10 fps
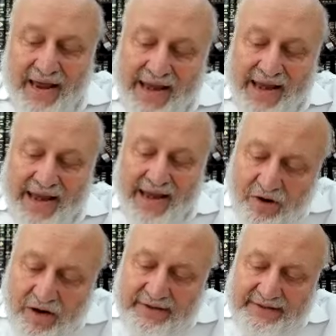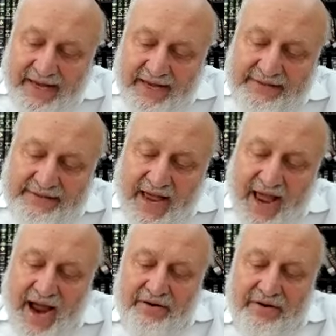and our Gemara it says
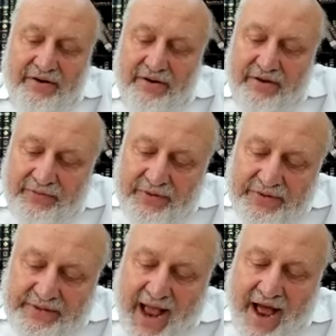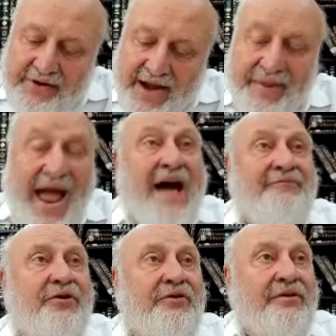ara, what is it? Ara nami
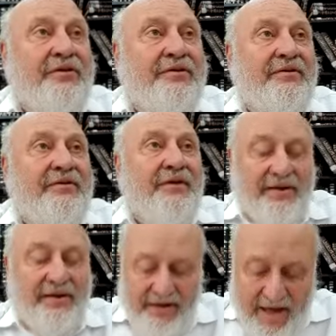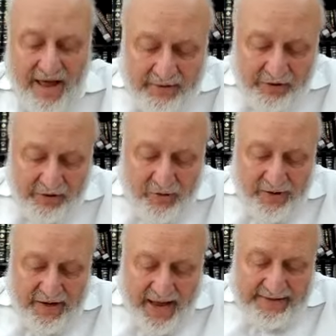afkara, right? But look what
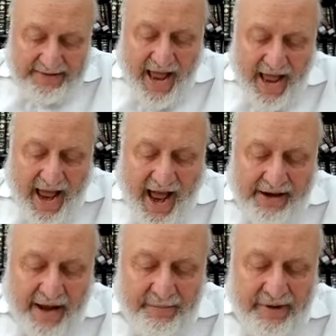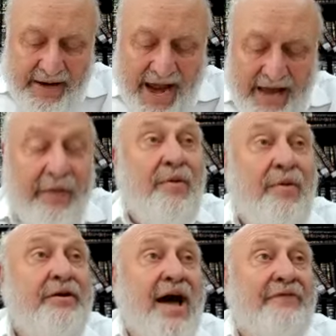he adds. Ara nami
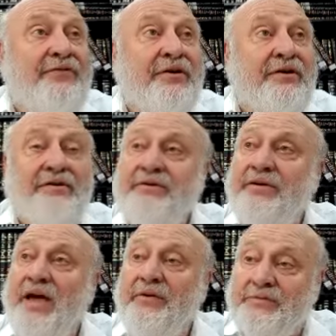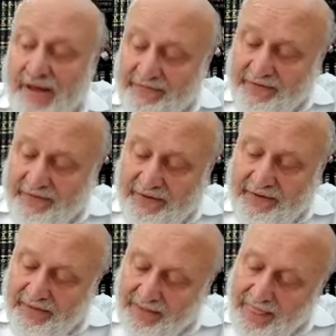rachmana afkara, potatoes and
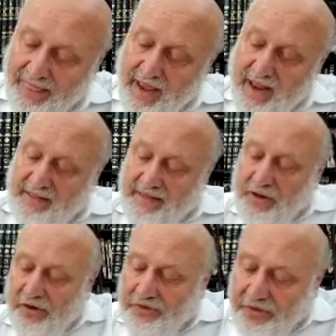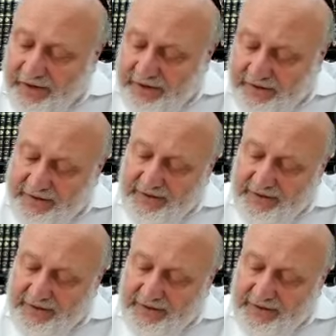afkara. They look in traces.